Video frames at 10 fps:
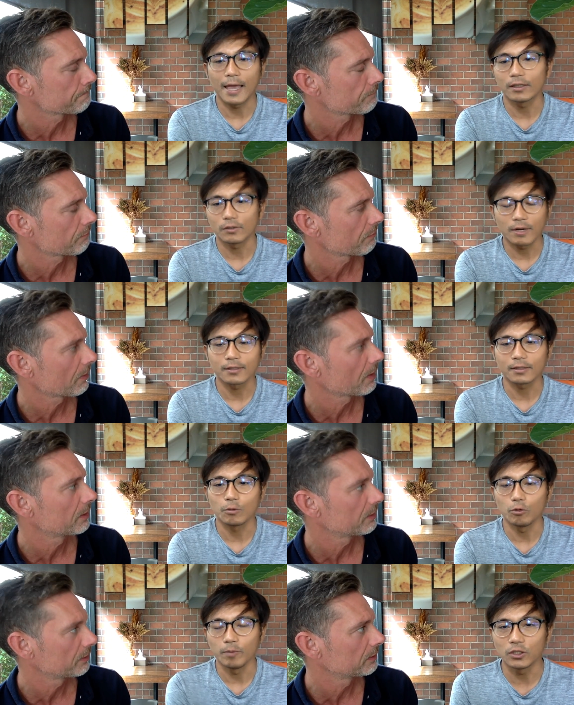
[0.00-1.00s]

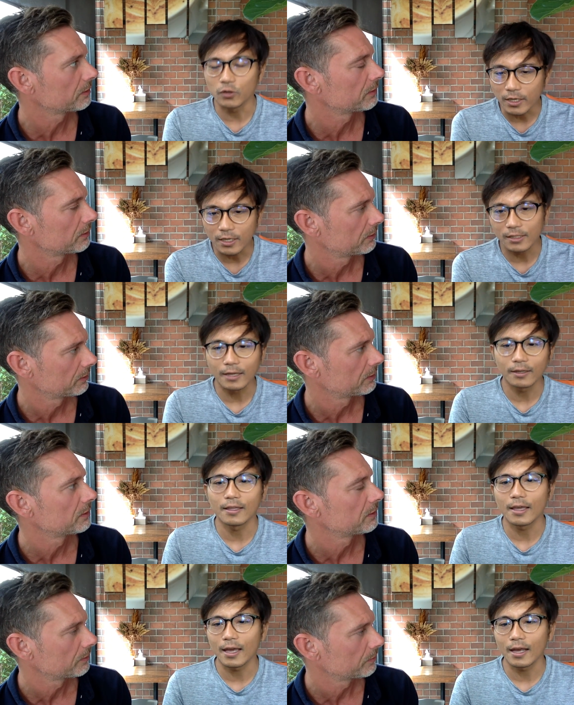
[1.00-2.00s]
Speaker 1: dangerous. Could be trees
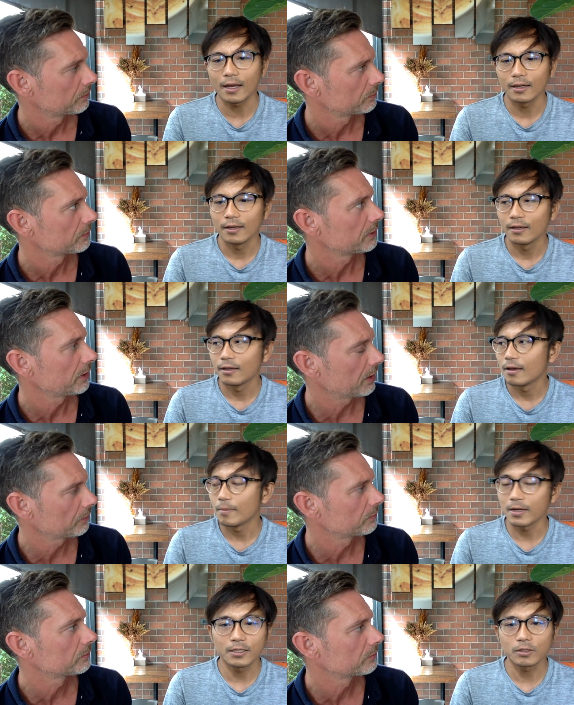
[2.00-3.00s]
under there. Yeah,
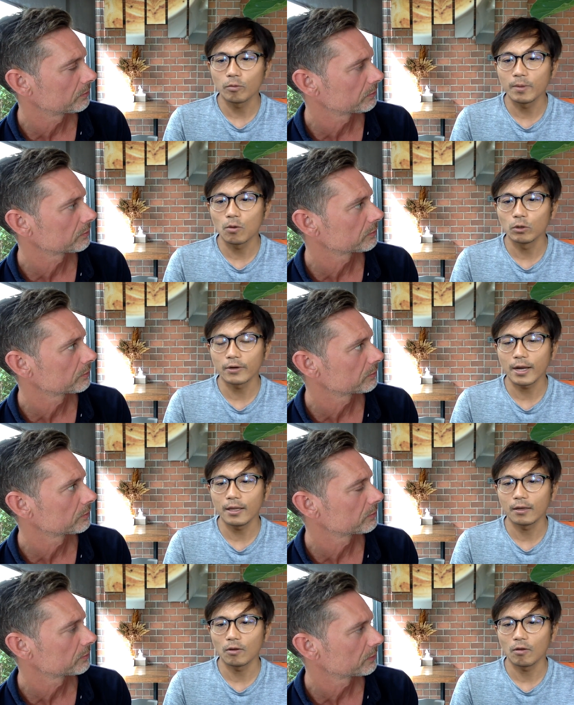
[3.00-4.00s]
but it could be good
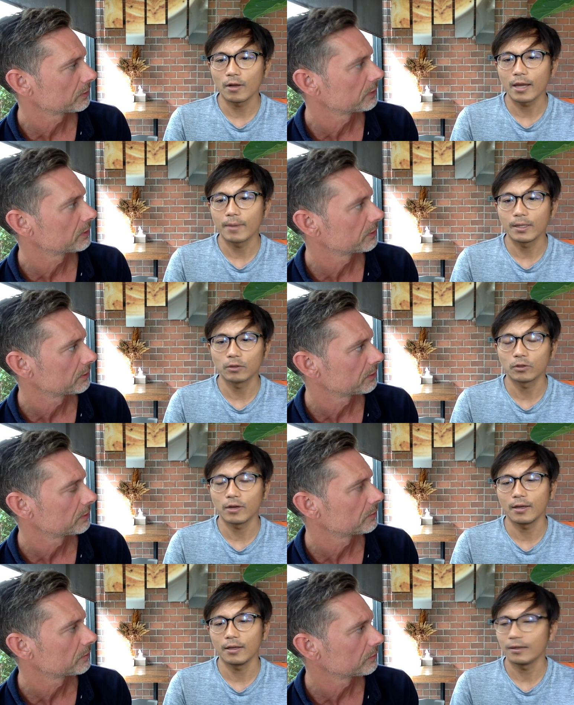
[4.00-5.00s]
training though, like mental
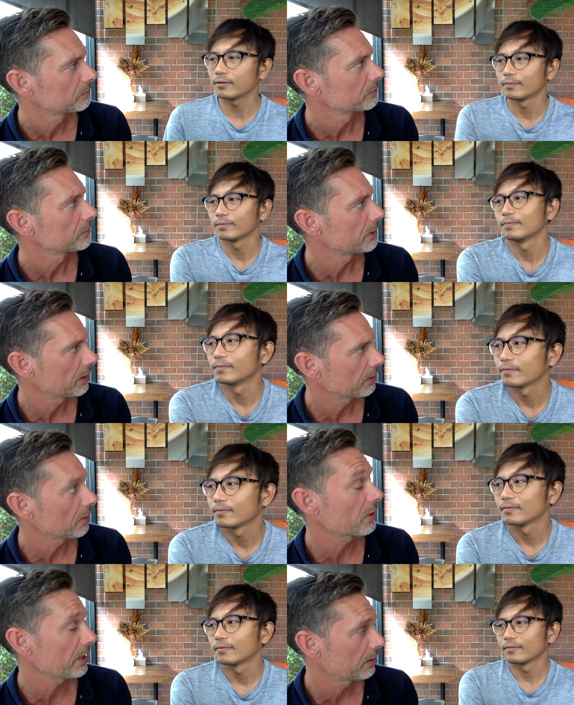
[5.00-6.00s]
training. Yeah.
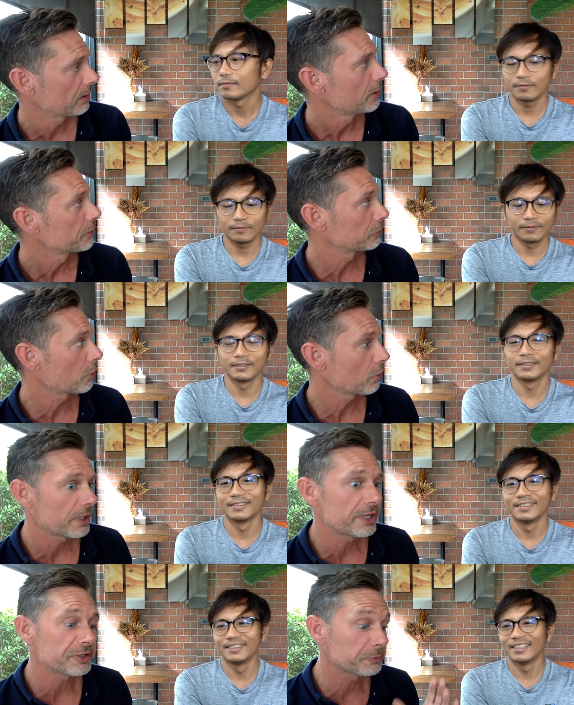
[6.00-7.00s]
Speaker 2: Okay.
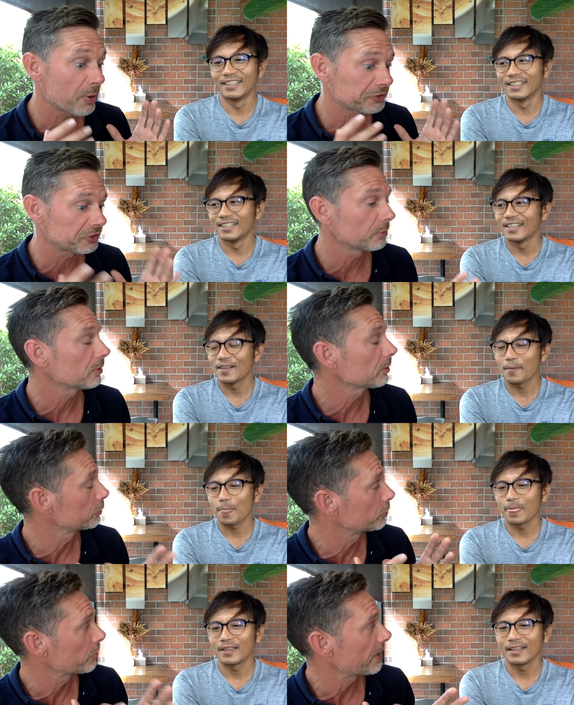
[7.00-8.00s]
So it is possible
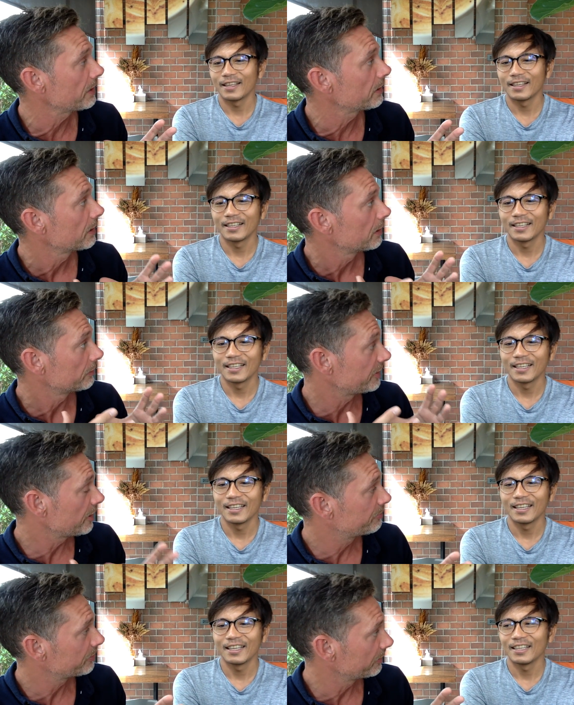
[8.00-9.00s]
to train
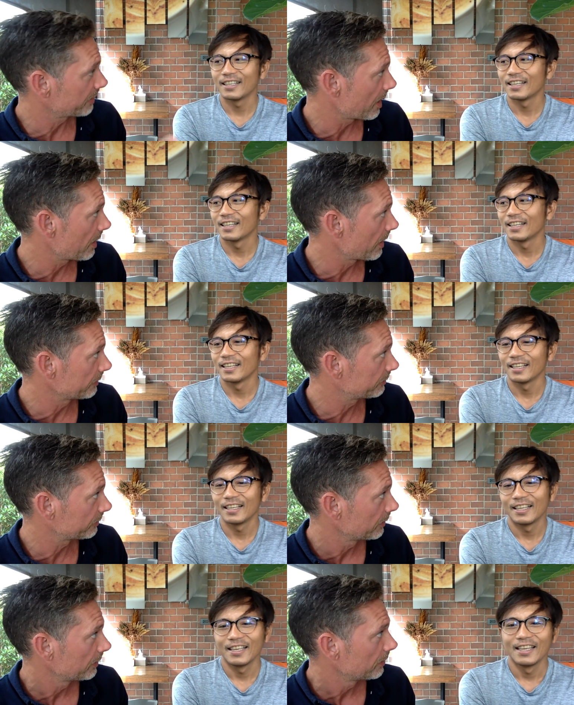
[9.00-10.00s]
deep in
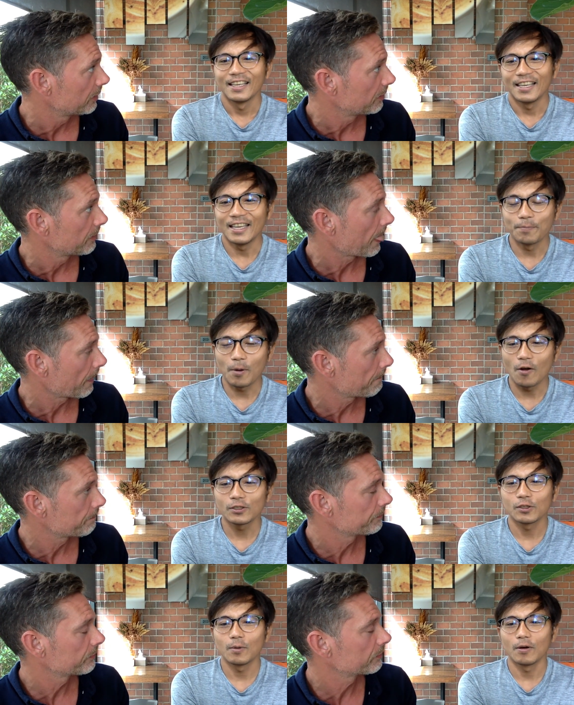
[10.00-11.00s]
Thailand.
Speaker 1: It's
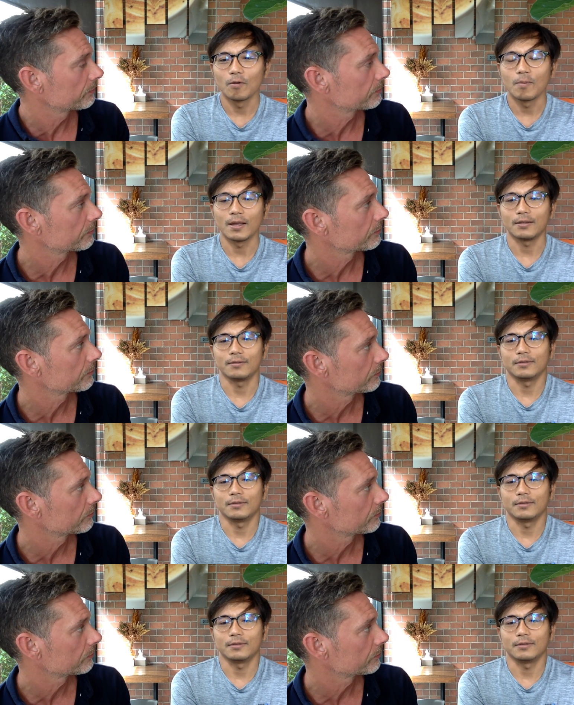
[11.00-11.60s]
possible, but